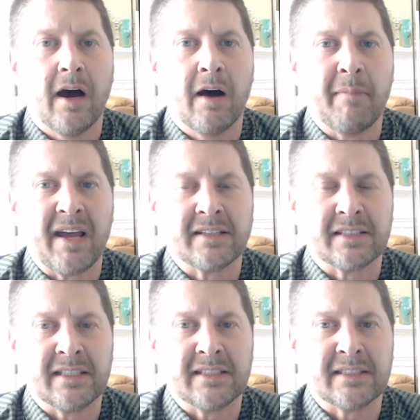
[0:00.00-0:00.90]
uh,
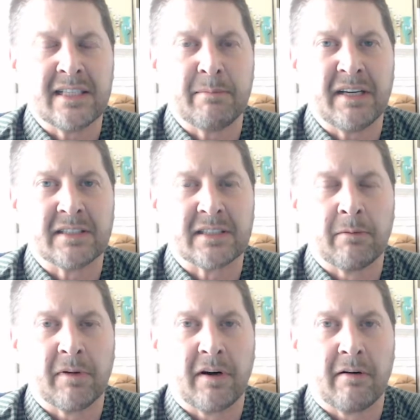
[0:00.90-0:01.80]
magazines, and he paid
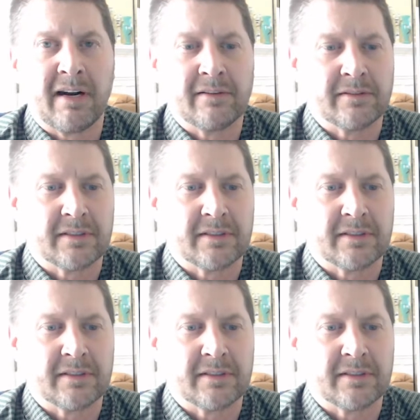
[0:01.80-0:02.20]
somewhere around